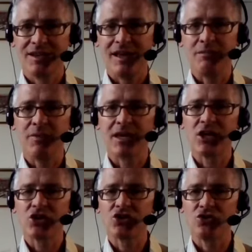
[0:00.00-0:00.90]
in
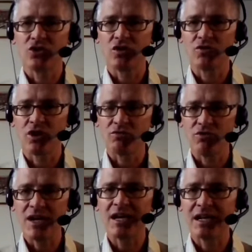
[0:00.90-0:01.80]
making sure you've got a
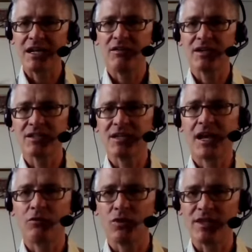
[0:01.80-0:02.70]
really clear
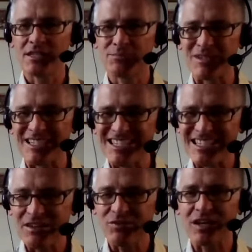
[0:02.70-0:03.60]
understanding of what this
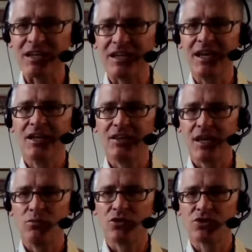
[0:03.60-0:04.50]
specifically they
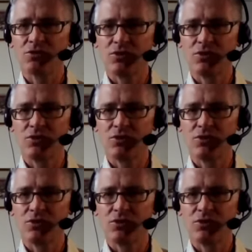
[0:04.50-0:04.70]
want to